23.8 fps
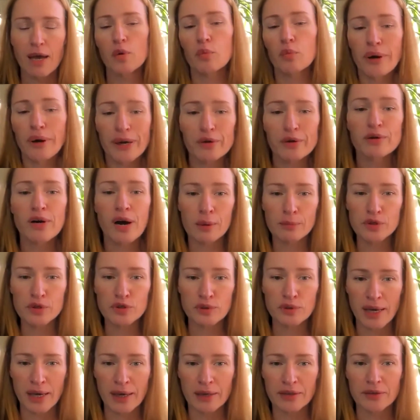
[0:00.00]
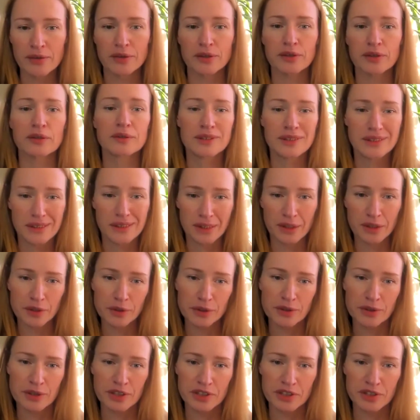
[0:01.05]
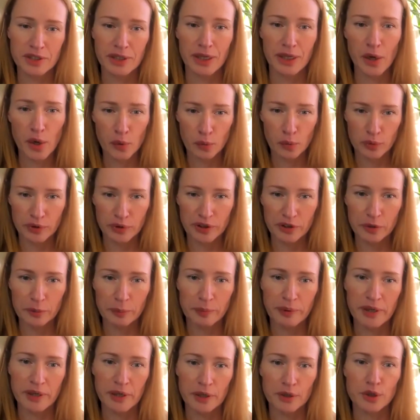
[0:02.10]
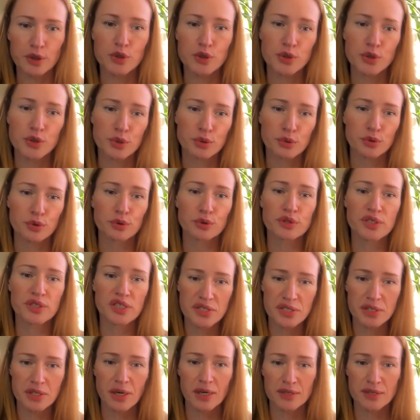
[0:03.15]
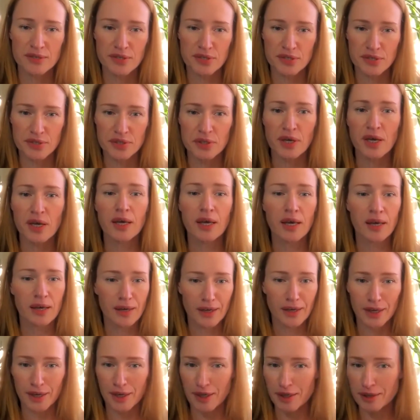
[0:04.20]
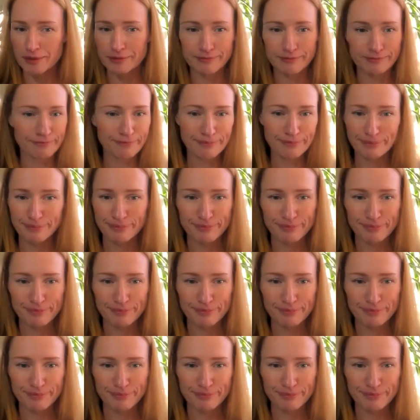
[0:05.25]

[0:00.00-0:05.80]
where you come together synchronously with your peers to discuss, to